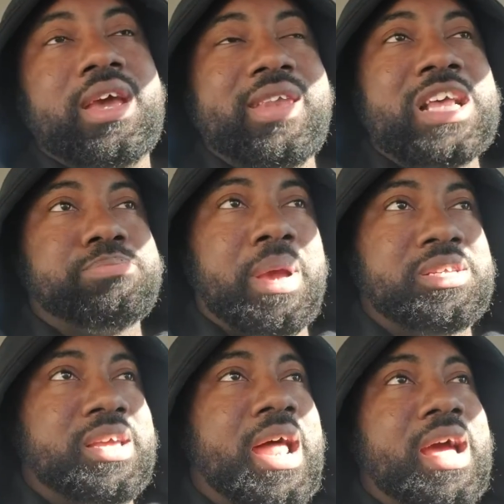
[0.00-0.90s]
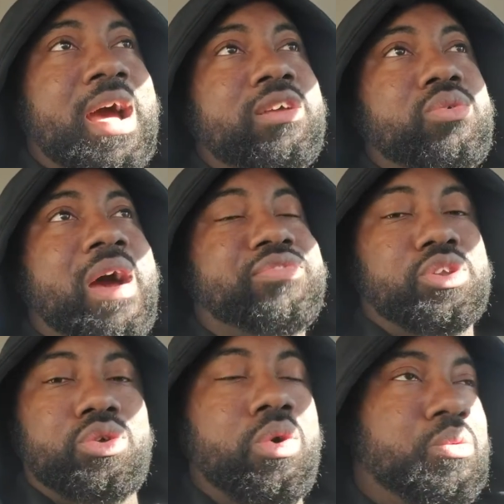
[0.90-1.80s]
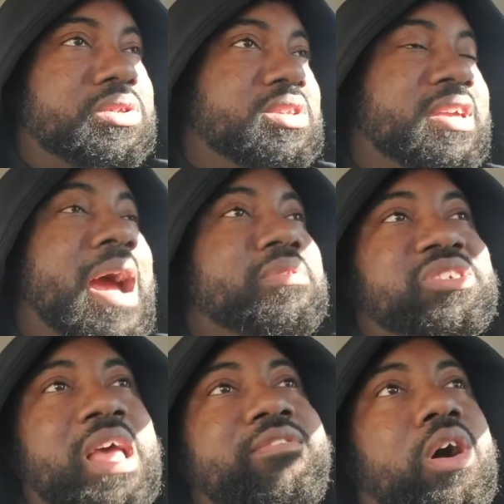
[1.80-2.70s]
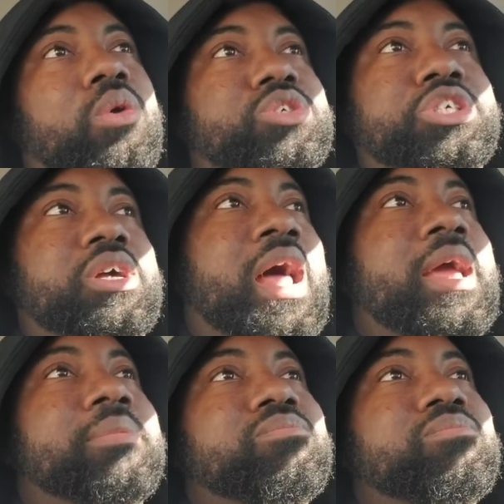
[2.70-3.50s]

And that's basically kind of how you have to do it with the Captain Save-A-Hoe shit. Like,